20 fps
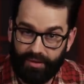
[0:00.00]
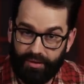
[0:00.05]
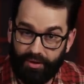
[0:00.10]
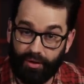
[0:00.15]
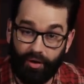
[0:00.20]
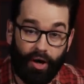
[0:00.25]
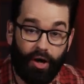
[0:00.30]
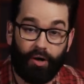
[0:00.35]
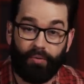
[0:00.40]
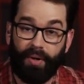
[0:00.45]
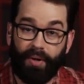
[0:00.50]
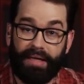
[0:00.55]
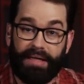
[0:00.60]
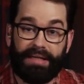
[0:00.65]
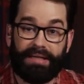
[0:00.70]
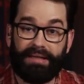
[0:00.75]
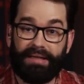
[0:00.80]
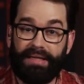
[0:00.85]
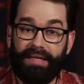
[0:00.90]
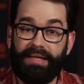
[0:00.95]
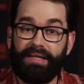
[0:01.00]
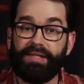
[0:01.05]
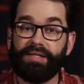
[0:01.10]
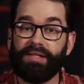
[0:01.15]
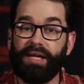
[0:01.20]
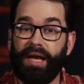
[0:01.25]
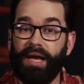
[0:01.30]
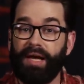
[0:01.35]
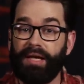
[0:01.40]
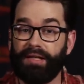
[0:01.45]
you're already
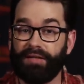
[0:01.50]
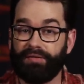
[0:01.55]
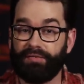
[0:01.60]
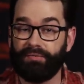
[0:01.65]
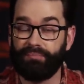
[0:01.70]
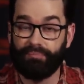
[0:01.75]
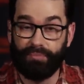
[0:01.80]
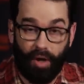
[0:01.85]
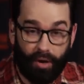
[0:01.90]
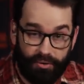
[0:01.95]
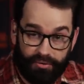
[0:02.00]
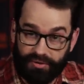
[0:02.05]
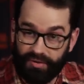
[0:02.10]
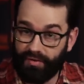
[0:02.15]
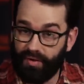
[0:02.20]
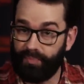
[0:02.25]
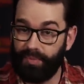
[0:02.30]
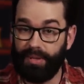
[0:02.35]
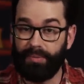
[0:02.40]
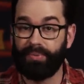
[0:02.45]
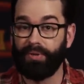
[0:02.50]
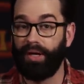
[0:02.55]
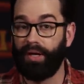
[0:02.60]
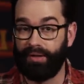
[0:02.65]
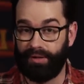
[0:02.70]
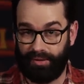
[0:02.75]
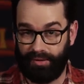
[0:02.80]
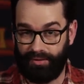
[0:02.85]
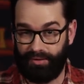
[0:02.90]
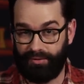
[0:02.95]
leagues ahead of most of the people
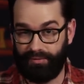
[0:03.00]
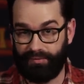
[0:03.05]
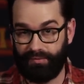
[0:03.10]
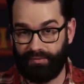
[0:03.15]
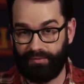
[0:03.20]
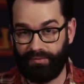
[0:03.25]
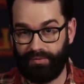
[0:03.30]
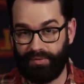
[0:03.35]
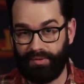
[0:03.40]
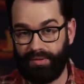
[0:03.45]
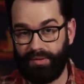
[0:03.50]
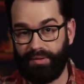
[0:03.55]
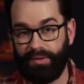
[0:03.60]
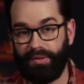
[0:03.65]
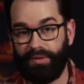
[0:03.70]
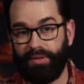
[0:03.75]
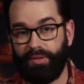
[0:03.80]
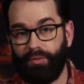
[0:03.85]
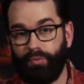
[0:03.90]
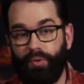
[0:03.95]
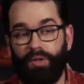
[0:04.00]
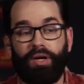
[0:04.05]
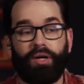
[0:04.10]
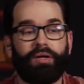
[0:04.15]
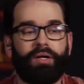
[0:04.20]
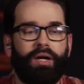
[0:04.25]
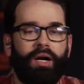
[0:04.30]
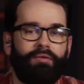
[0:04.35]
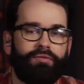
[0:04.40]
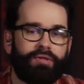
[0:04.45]
on Earth. We
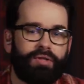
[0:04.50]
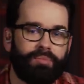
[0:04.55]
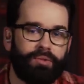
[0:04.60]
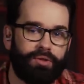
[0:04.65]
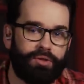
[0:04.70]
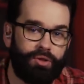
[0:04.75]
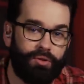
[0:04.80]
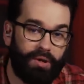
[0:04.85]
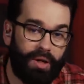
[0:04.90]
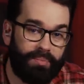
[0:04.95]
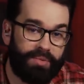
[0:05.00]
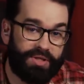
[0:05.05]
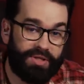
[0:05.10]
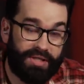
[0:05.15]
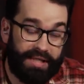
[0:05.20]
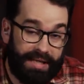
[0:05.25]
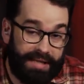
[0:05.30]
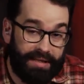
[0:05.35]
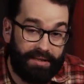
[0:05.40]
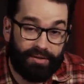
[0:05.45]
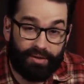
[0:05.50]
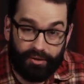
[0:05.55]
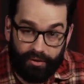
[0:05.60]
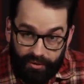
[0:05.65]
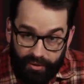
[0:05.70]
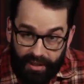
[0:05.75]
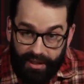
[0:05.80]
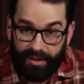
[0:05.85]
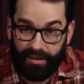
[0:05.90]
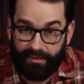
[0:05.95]
are comfortable to an obscene
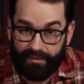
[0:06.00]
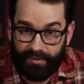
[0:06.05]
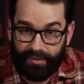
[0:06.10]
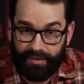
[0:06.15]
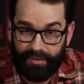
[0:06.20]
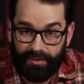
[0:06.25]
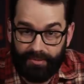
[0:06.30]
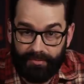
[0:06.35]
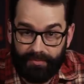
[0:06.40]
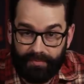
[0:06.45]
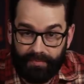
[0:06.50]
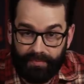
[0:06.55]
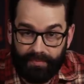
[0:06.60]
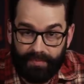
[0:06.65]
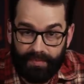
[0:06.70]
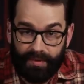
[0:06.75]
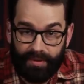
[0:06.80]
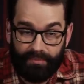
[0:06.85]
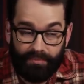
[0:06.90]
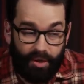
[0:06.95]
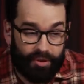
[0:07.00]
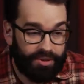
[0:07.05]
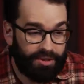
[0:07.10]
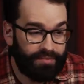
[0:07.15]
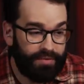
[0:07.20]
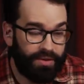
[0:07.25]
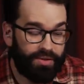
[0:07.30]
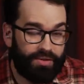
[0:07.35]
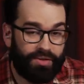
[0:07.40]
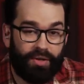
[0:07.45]
degree.
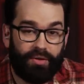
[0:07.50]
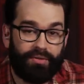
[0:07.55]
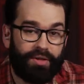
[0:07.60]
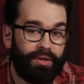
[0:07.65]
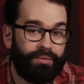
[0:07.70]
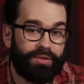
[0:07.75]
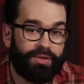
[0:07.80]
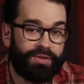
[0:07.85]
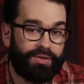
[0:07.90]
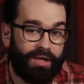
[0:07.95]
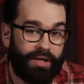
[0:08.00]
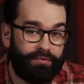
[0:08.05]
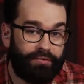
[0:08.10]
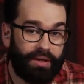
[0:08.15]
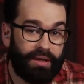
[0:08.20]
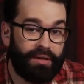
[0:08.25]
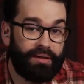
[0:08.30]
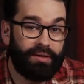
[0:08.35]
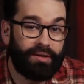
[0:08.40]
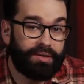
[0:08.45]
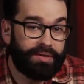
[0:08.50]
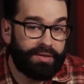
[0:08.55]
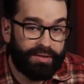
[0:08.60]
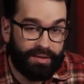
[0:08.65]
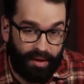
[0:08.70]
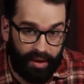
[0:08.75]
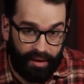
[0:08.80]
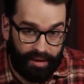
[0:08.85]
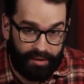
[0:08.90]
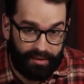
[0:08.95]
Most of us don't know what suffering
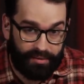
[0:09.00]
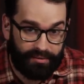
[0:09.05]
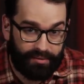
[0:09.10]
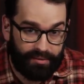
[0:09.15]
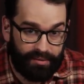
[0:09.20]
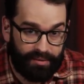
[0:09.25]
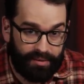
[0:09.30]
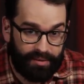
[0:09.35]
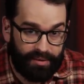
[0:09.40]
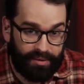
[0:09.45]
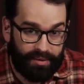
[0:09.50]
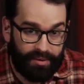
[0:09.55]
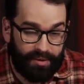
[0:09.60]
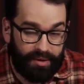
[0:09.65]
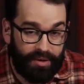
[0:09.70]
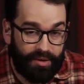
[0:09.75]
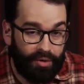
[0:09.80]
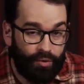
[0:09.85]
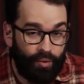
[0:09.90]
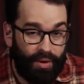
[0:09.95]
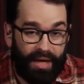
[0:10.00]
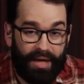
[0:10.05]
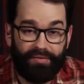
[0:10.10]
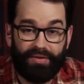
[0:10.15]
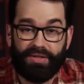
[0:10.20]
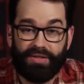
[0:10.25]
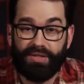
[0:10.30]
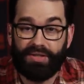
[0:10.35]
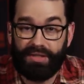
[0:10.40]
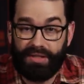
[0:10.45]
looks like. We
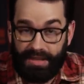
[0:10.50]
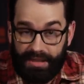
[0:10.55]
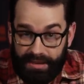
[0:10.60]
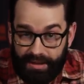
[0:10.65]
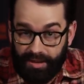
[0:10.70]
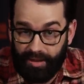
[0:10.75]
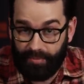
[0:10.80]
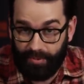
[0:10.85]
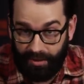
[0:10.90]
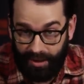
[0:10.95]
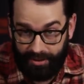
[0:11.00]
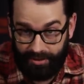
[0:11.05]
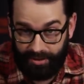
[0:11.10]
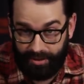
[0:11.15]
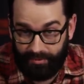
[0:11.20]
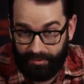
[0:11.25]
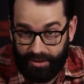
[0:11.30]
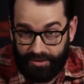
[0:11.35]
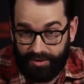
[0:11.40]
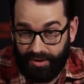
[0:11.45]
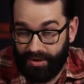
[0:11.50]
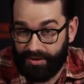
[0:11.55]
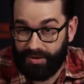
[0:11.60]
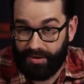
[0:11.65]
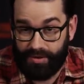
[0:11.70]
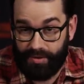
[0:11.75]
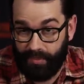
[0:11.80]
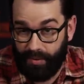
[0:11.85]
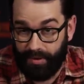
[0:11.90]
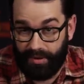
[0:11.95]
haven't seen oppression, much less
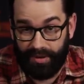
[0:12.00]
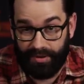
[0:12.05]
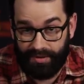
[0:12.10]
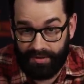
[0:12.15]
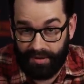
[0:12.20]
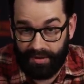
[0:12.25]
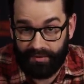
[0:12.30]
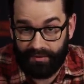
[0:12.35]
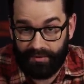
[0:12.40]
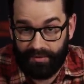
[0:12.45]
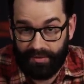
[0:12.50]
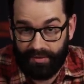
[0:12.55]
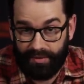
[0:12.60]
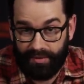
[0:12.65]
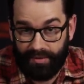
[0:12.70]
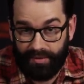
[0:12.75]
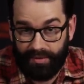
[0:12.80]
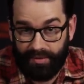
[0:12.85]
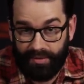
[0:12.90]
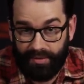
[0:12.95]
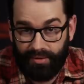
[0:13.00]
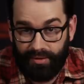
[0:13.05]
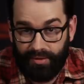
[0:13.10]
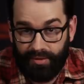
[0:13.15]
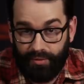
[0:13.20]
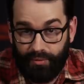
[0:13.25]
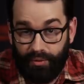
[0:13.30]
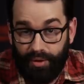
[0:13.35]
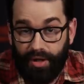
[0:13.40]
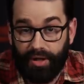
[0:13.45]
experienced it.
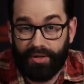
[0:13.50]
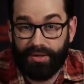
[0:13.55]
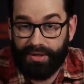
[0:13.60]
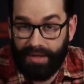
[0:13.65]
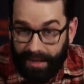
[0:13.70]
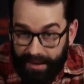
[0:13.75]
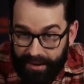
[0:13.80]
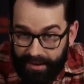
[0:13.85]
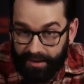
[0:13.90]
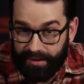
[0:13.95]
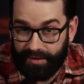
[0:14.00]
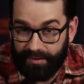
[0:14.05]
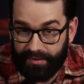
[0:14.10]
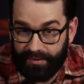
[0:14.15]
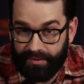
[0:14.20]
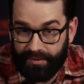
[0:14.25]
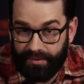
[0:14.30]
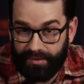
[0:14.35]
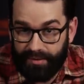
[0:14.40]
We are decadent,